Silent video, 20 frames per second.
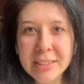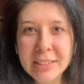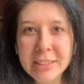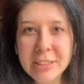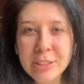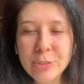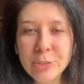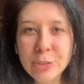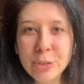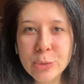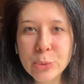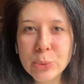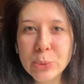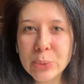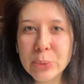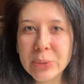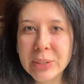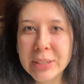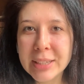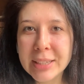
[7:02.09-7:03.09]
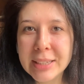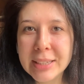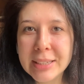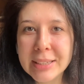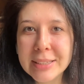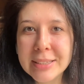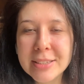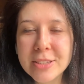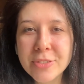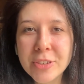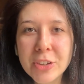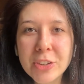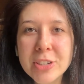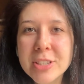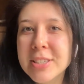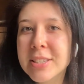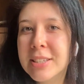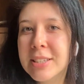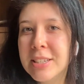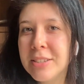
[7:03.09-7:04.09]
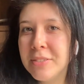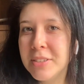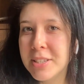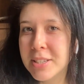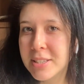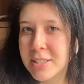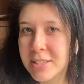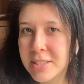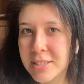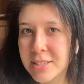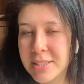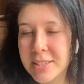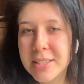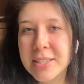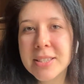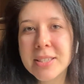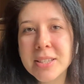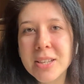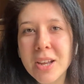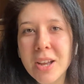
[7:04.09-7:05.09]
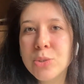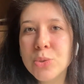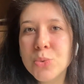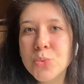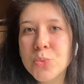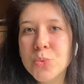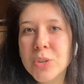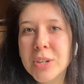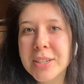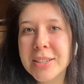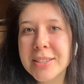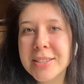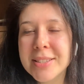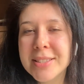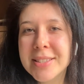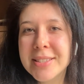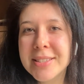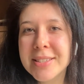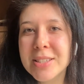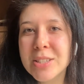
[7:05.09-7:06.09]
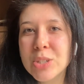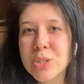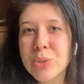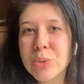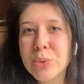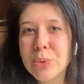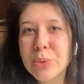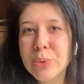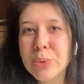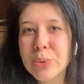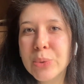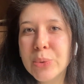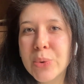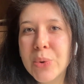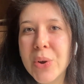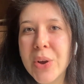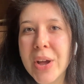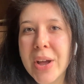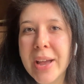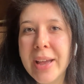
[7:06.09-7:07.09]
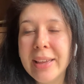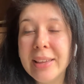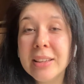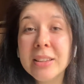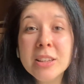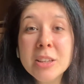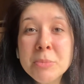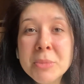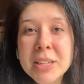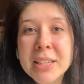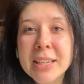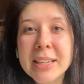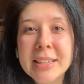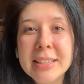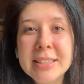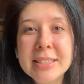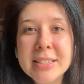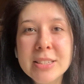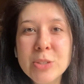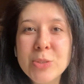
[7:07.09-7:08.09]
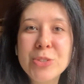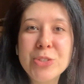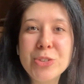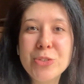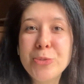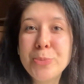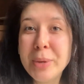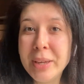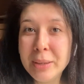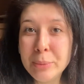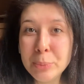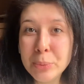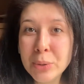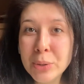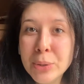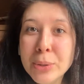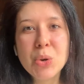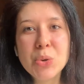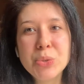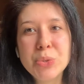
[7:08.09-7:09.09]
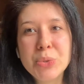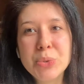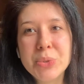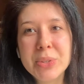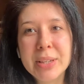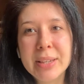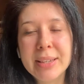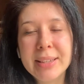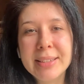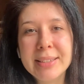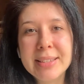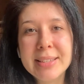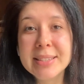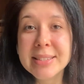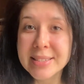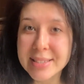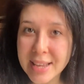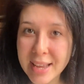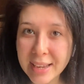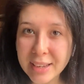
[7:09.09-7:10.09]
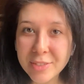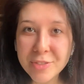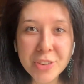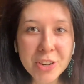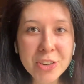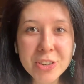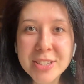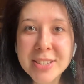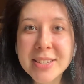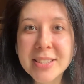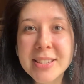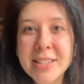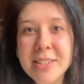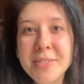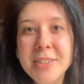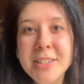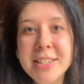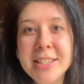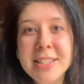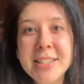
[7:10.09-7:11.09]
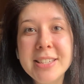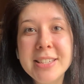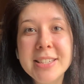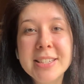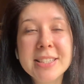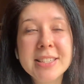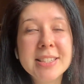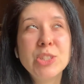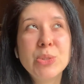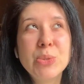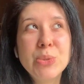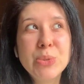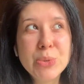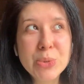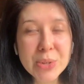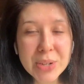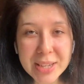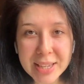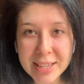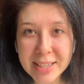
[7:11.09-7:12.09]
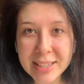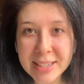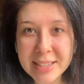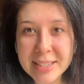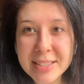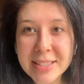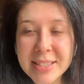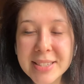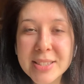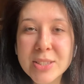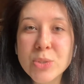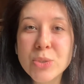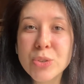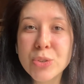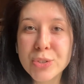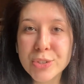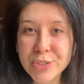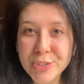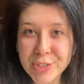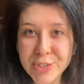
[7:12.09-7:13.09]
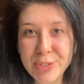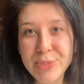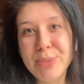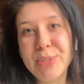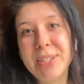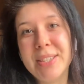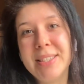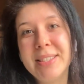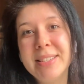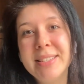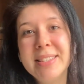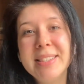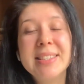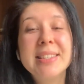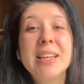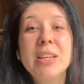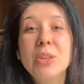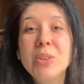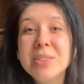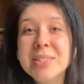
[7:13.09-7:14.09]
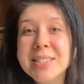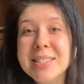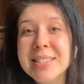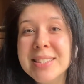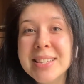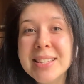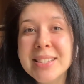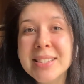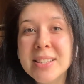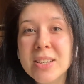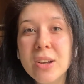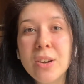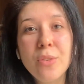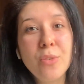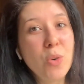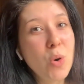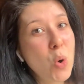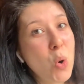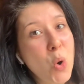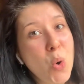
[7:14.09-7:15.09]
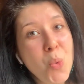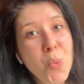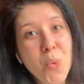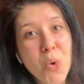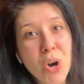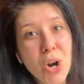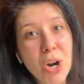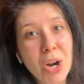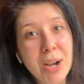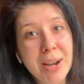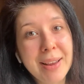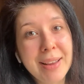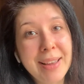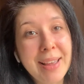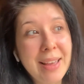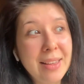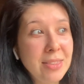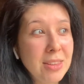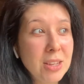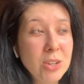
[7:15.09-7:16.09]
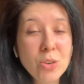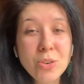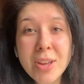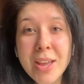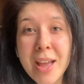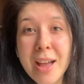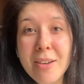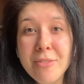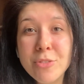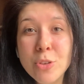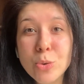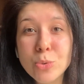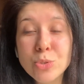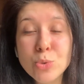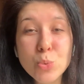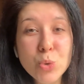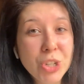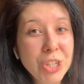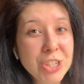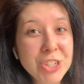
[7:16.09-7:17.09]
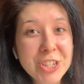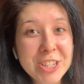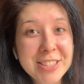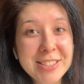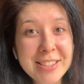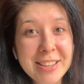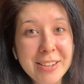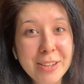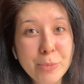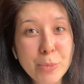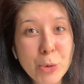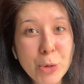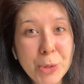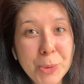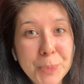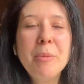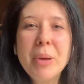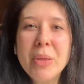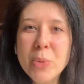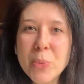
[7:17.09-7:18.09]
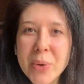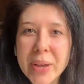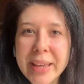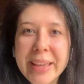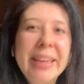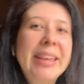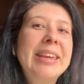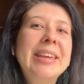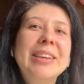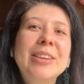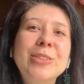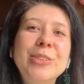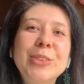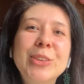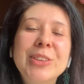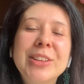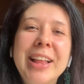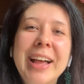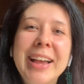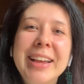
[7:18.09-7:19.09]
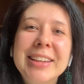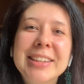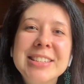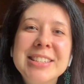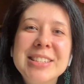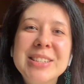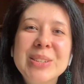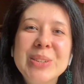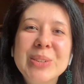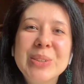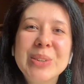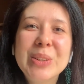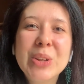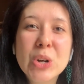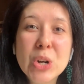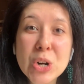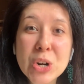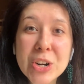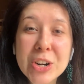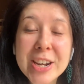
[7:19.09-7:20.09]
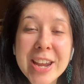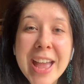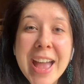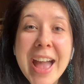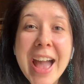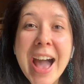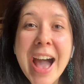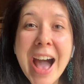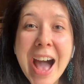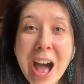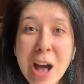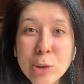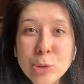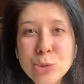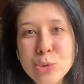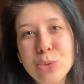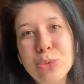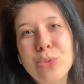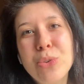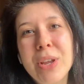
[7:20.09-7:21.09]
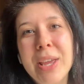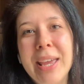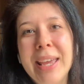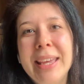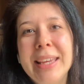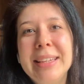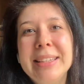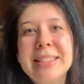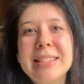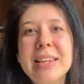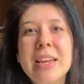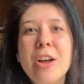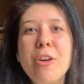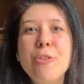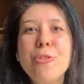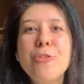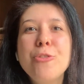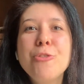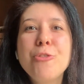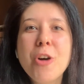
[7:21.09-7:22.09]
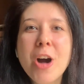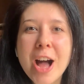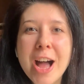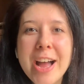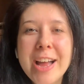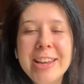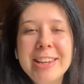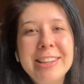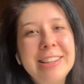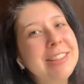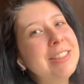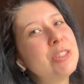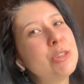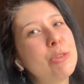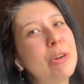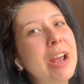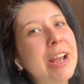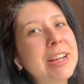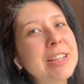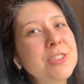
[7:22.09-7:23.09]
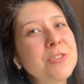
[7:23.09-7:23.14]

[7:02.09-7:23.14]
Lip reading: if you create various activities in Seesaw. You want to eliminate use of paper. You can assign various activities to your kids, to your students using Seesaw for homework, and they don't have those worksheets anymore. By the way, if you'd like to learn how to create fun interactive